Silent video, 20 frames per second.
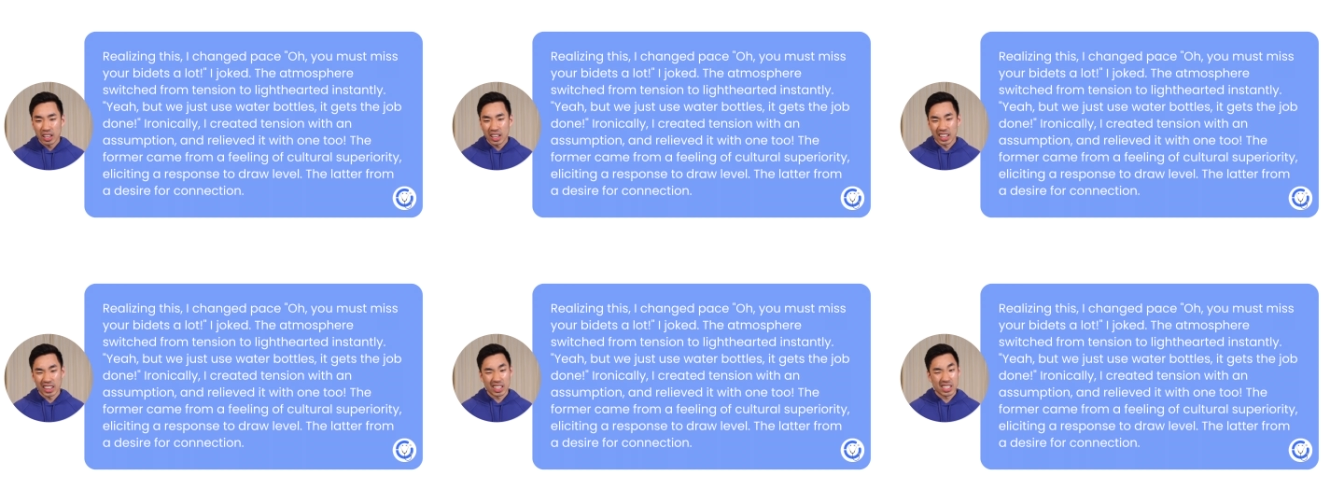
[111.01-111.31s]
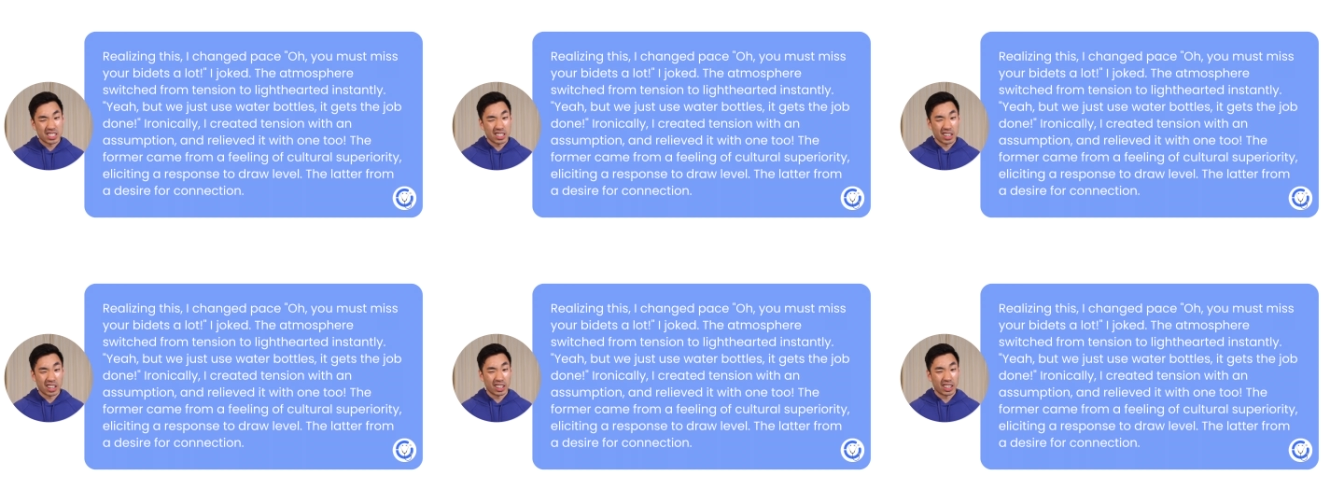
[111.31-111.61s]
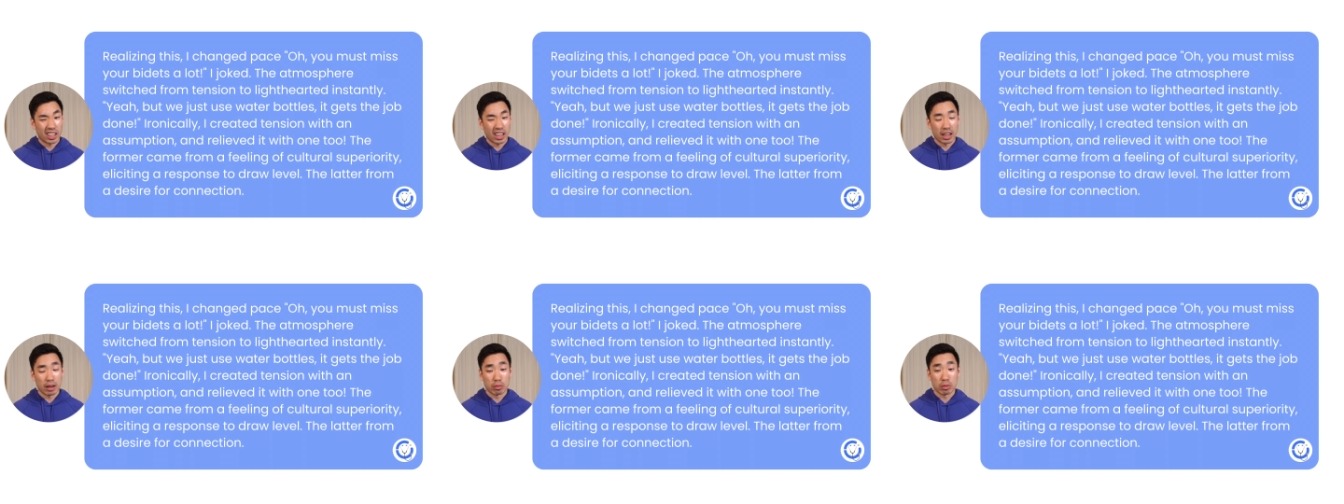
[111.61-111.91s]

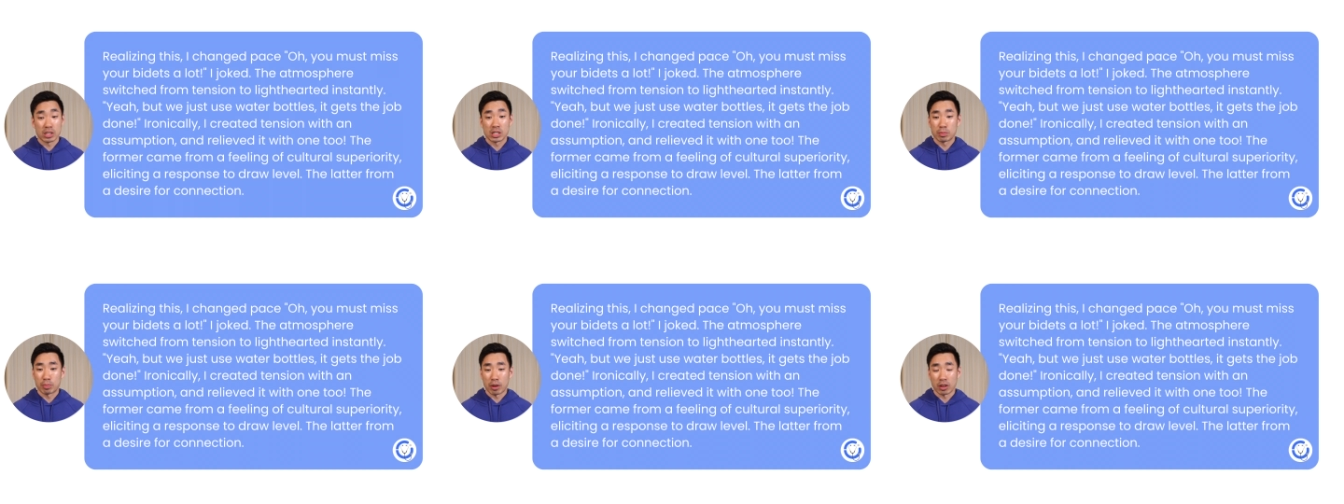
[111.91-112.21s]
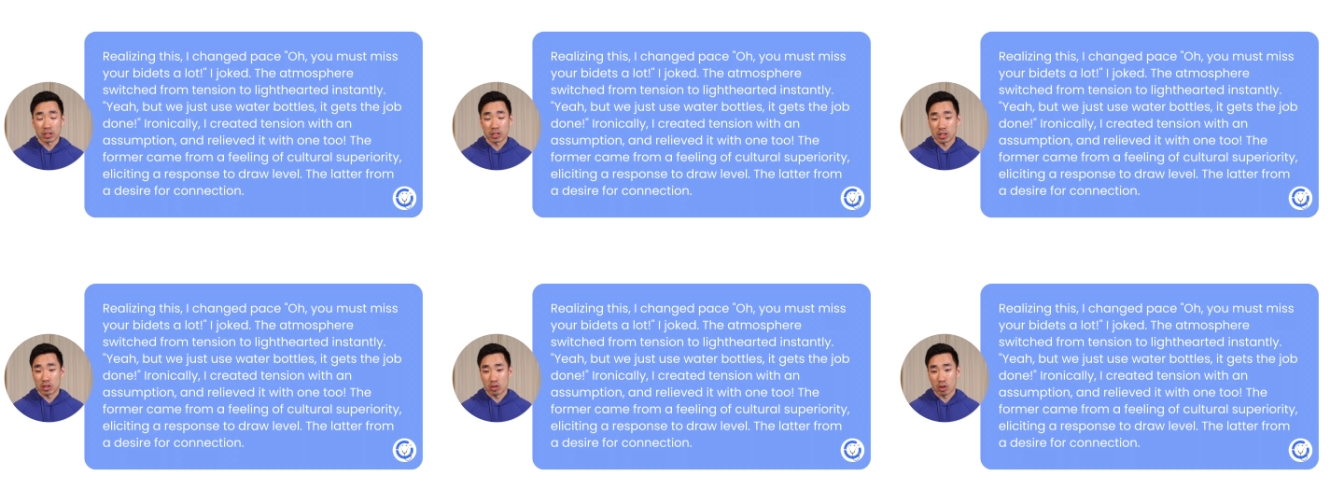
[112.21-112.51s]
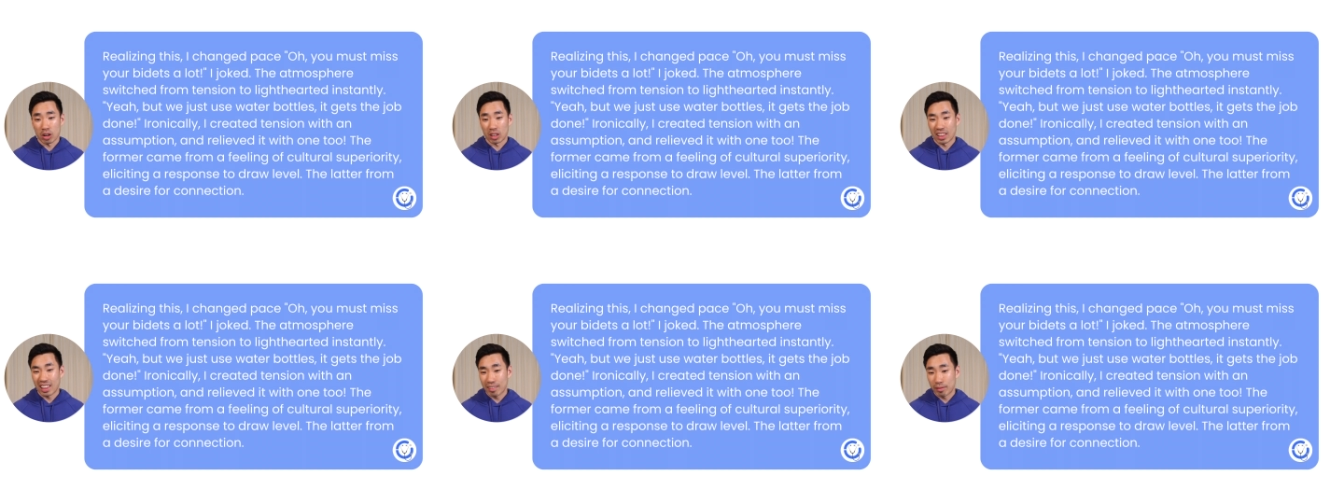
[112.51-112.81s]
eliciting a response to
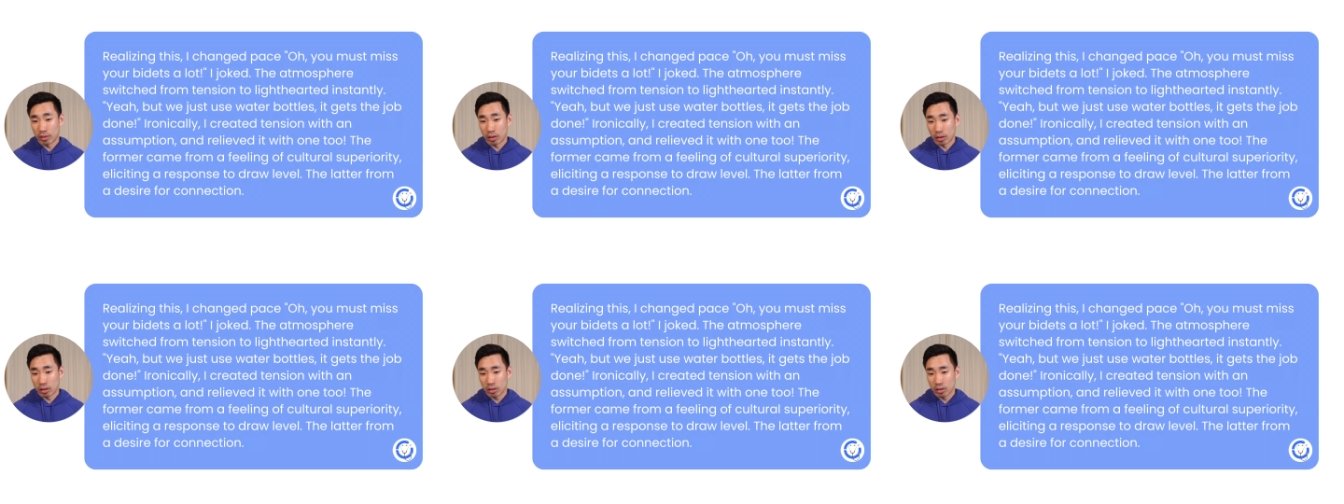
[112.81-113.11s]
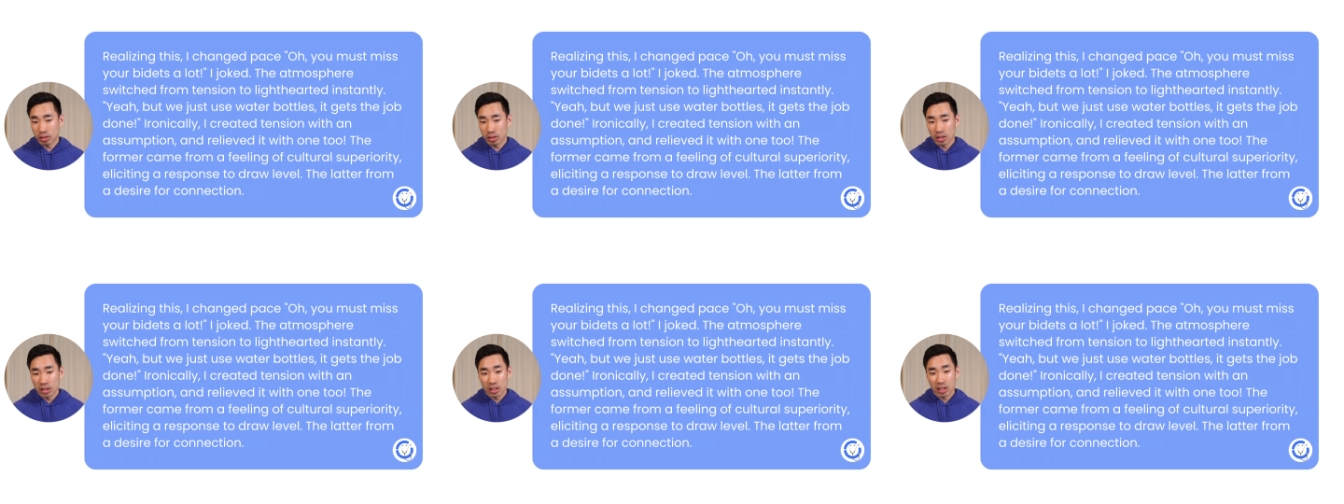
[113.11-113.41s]
draw level,